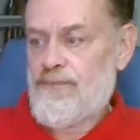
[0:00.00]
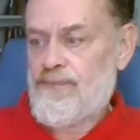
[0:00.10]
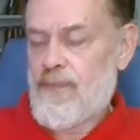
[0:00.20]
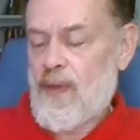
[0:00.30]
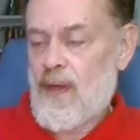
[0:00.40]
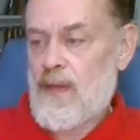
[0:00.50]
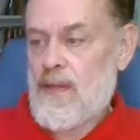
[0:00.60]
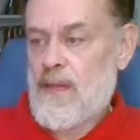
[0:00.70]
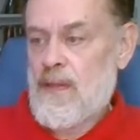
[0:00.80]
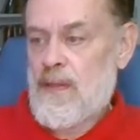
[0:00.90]

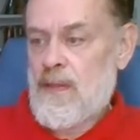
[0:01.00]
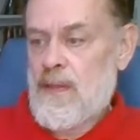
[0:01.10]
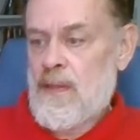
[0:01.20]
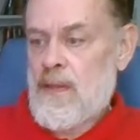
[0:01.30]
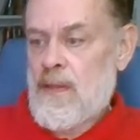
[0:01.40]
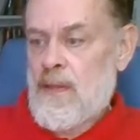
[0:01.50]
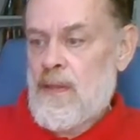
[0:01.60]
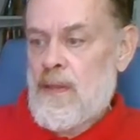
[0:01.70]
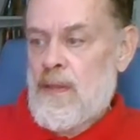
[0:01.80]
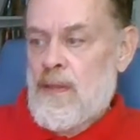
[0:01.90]

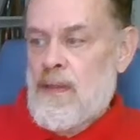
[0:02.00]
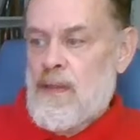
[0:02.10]
Nothing is said.